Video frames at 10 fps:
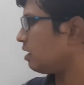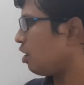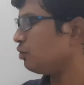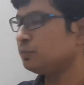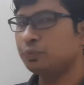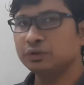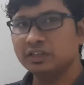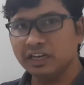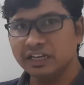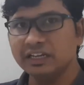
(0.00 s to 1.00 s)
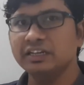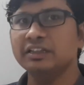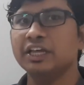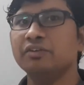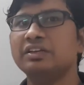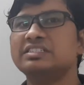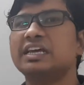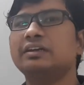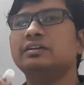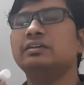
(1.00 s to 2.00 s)
output 3 they will
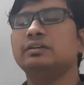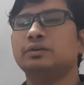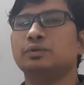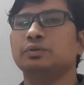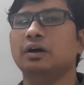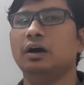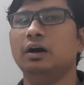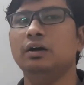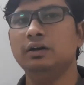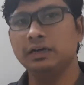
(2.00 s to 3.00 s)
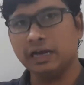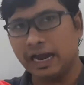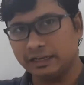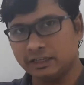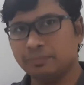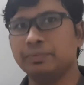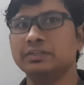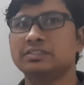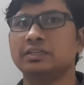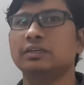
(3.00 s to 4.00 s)
send to the another
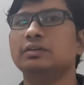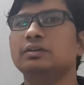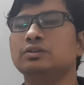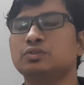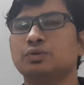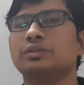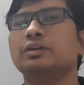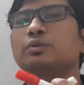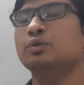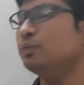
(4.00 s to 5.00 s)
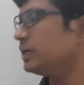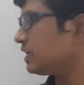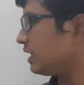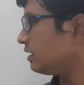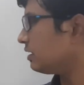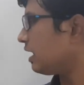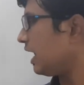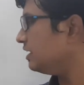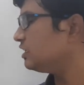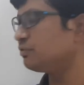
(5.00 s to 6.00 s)
person so that no one can
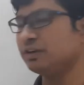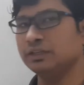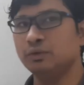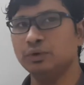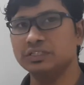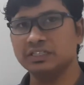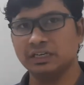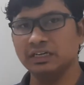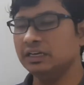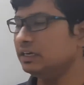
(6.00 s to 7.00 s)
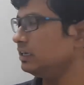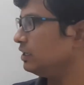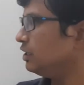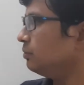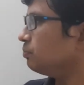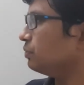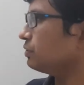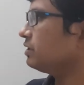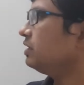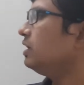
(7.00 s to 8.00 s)
identify the original input.
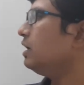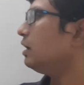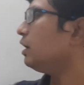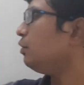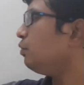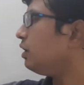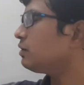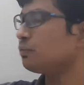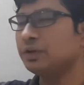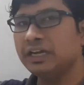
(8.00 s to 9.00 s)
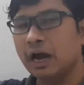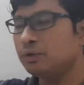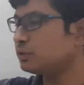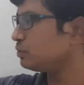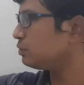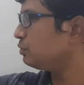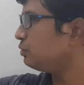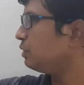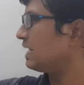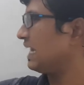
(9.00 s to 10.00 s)
Now what we have to
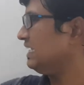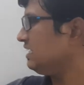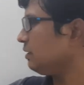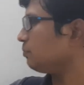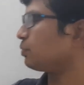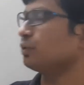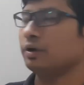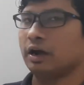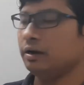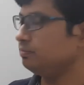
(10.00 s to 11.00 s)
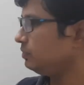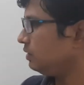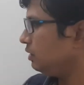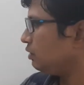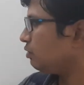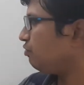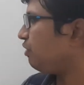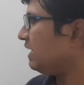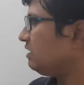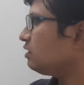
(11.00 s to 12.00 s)
do, write a program to
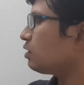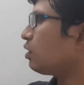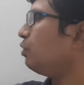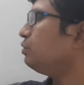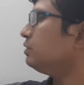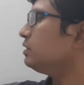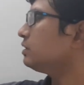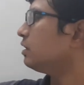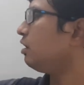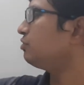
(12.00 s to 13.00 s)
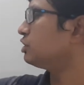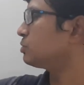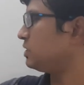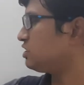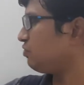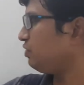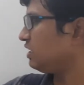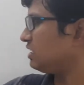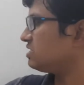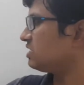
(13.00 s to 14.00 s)
find the count of the
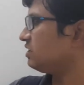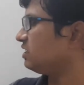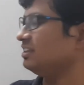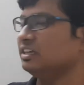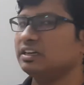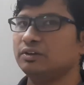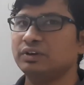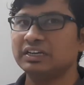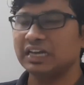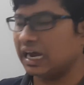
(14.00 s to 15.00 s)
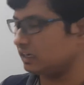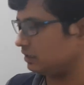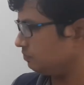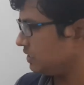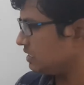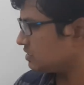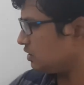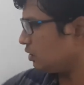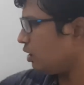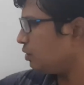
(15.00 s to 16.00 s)
specific digit in the given data. See
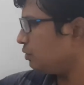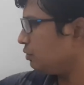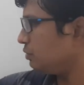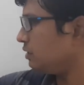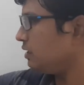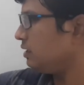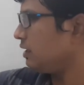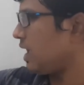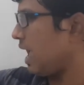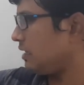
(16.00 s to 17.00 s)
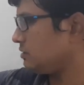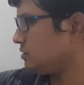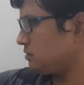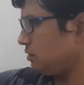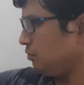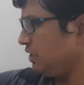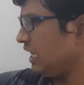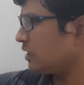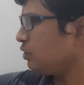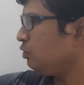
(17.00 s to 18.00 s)
now, as we
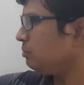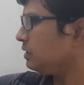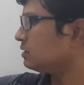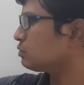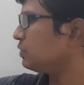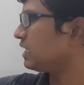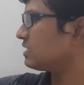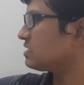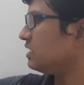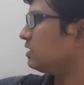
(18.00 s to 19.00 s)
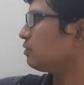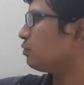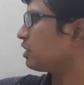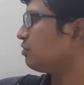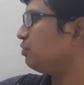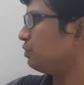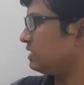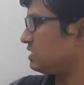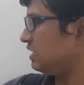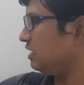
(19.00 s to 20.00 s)
are humans, we can say that okay, 4
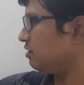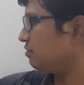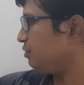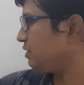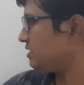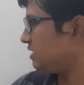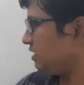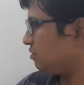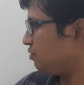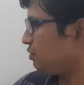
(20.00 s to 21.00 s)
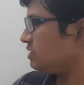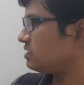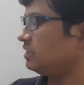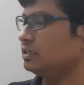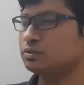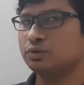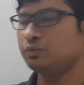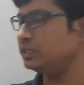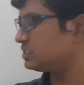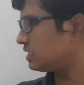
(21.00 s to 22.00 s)
is here, 4 is here, 4 is here. So
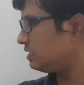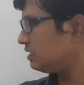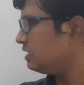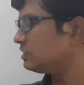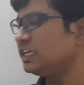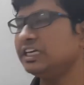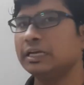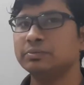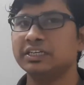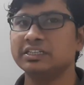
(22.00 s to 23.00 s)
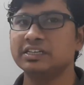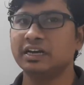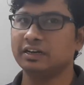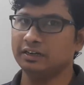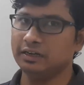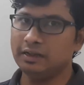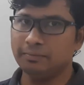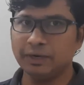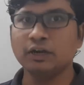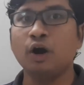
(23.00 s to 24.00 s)
we said 3 times it has occurred.
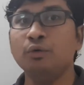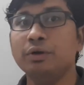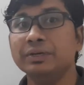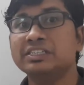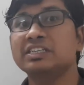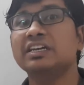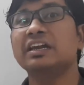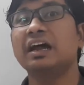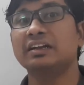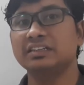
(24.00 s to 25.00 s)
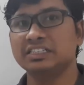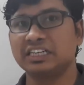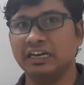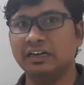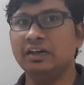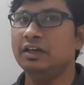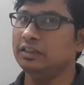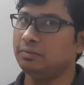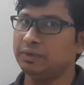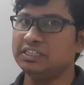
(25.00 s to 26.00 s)
But how a machine can understand?
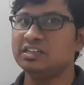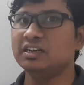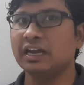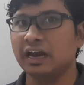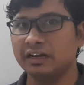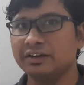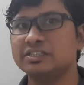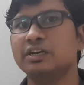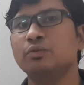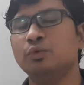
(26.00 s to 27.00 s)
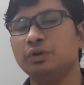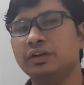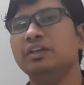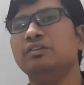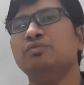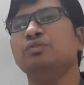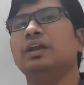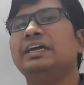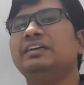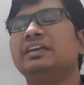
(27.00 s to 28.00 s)
The machine can understand only if you
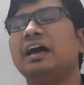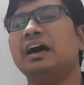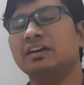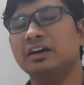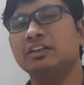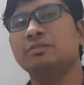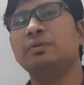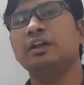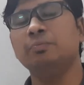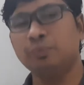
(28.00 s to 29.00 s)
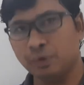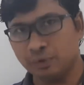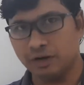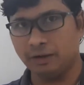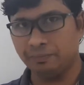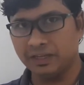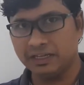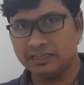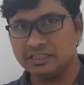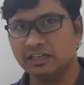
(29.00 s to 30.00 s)
write an algorithm or a program.
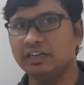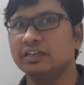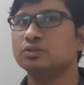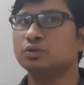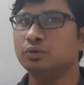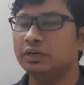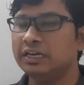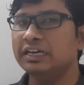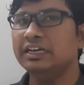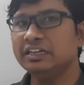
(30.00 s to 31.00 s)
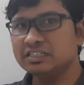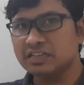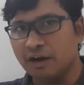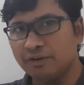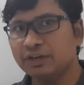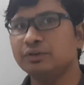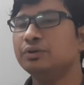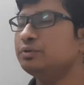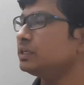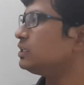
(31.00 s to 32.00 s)
Is it clear? So it is our
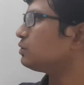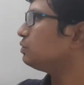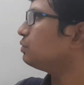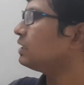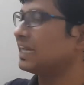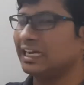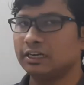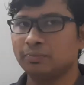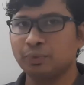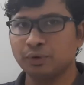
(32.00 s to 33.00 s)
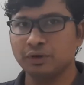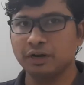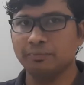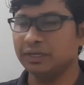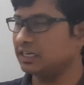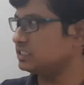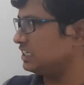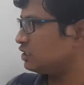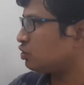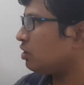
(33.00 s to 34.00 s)
duty to write a program because
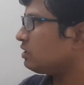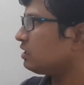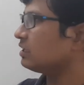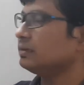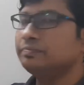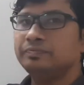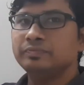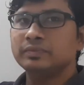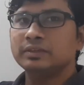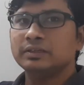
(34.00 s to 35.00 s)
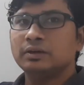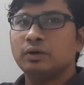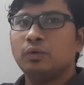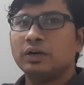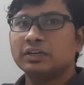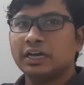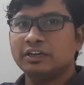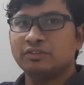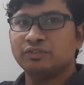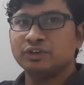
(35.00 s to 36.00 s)
it is not a what kind of